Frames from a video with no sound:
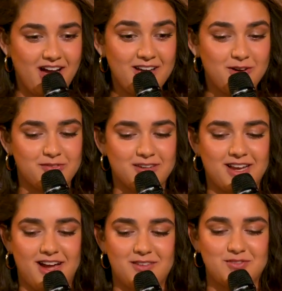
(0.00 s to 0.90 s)
I often
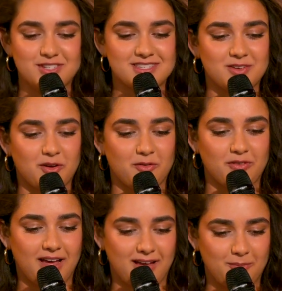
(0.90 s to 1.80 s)
kind of just sort
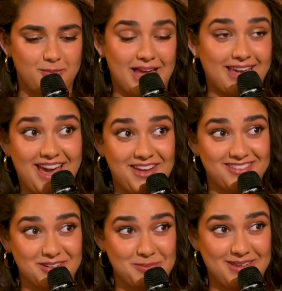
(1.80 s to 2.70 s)
of black out a
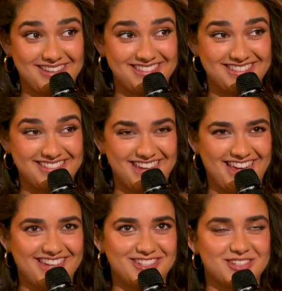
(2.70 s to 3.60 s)
little bit
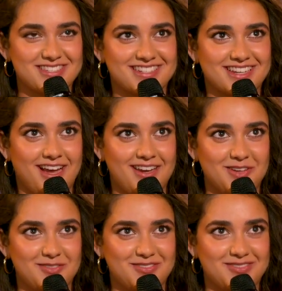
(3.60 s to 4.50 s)
and just kind
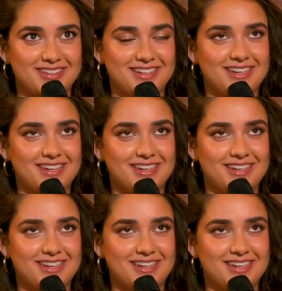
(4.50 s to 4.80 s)
of,